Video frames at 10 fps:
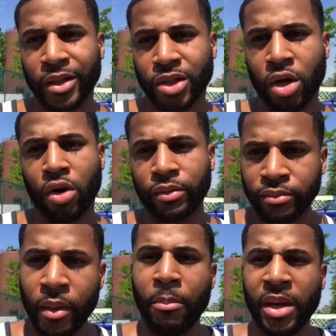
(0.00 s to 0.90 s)
So
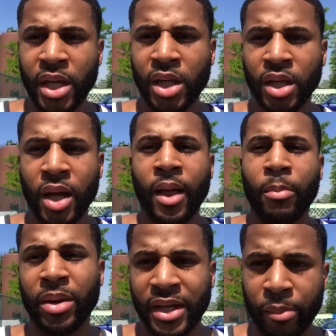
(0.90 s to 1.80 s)
me,
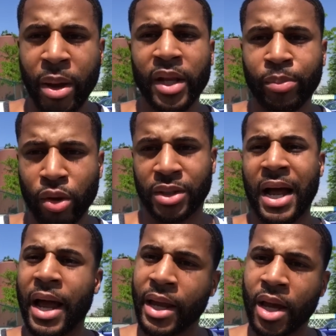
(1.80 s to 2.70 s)
being the petty person
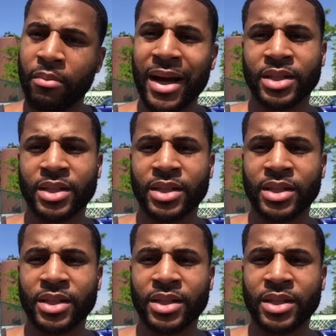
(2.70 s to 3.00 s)
I am,